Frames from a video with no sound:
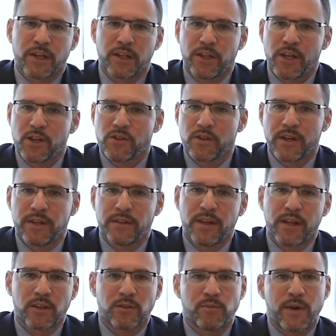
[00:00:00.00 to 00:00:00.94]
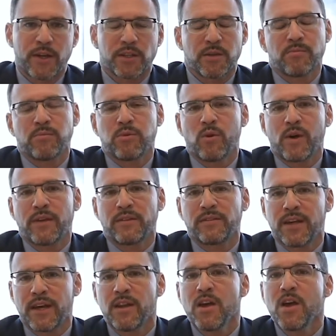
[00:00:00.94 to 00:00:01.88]
condition and explain to employees
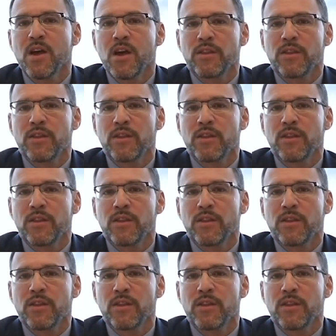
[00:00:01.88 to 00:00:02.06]
that